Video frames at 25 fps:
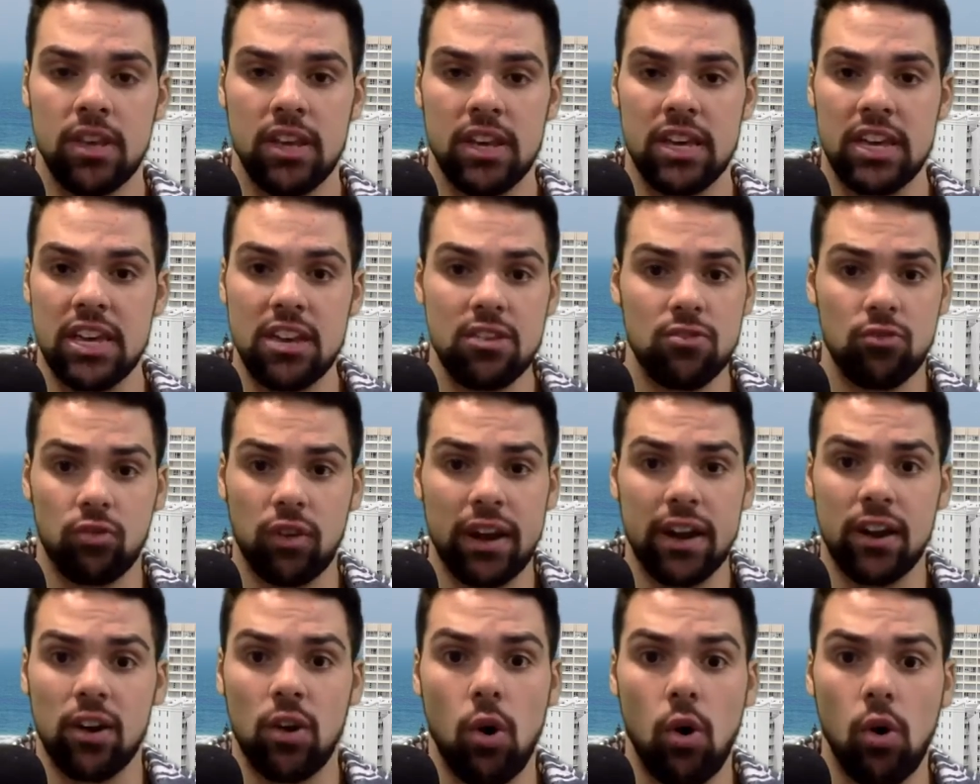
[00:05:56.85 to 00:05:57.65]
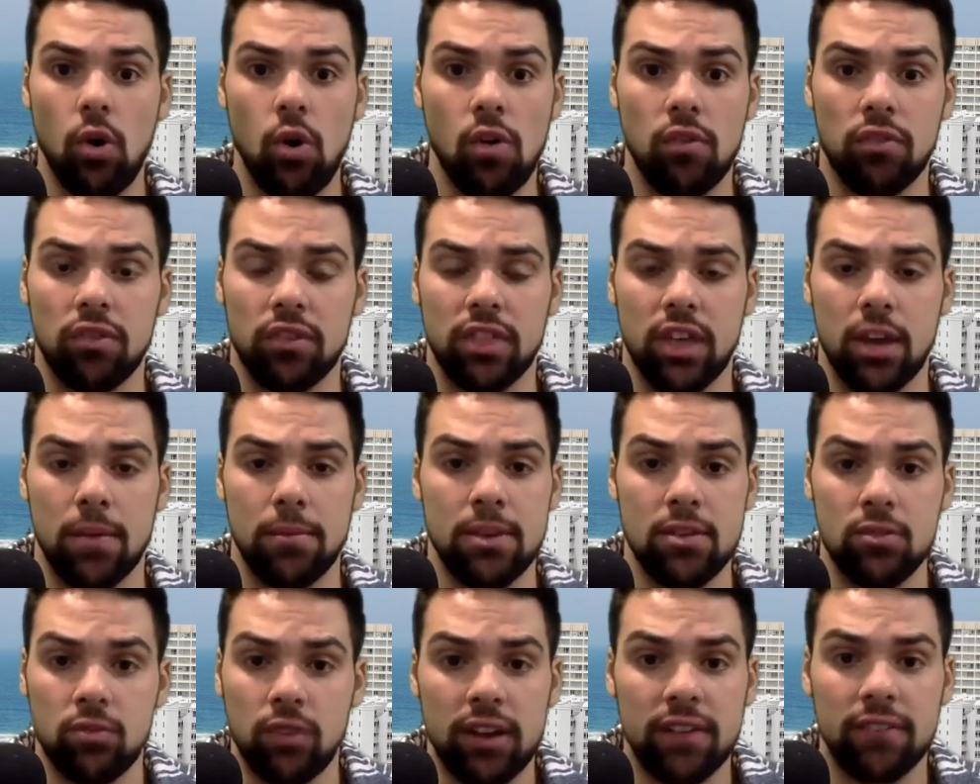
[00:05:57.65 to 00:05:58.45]
He ran all over them.
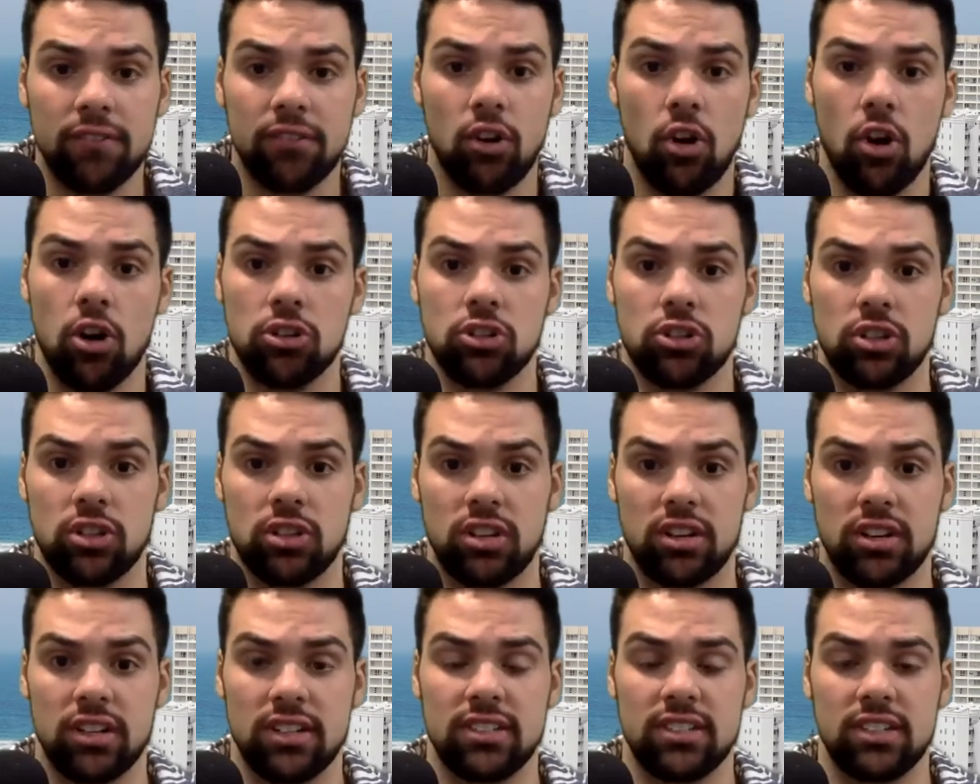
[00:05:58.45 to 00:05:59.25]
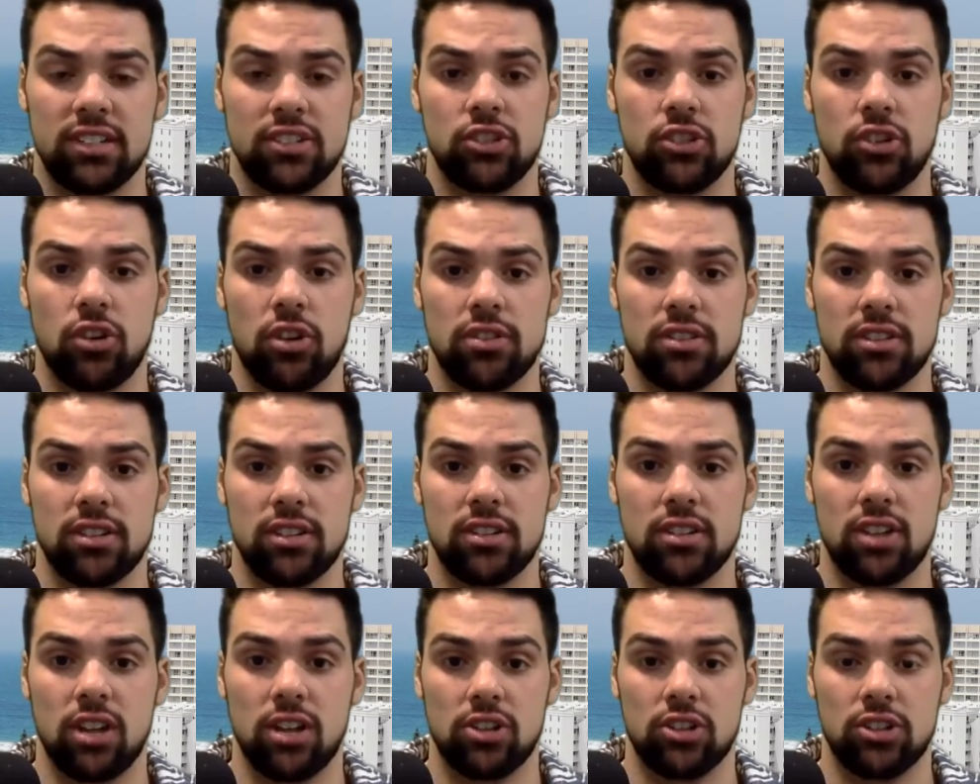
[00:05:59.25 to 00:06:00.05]
He ran for 136 yards and a
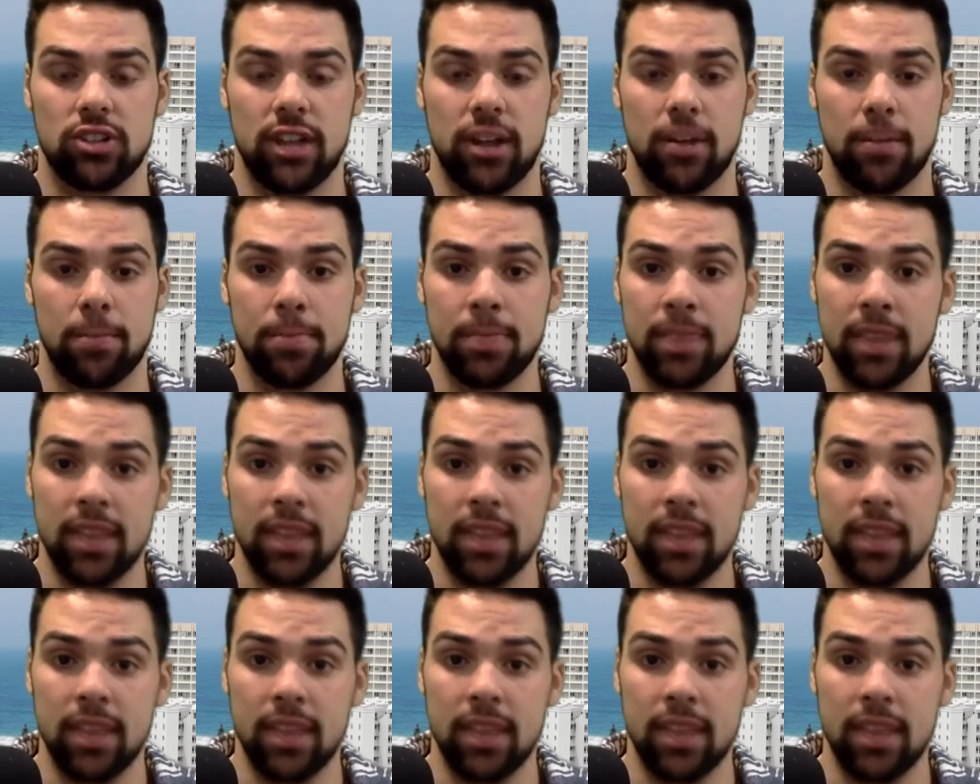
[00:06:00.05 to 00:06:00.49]
touchdown.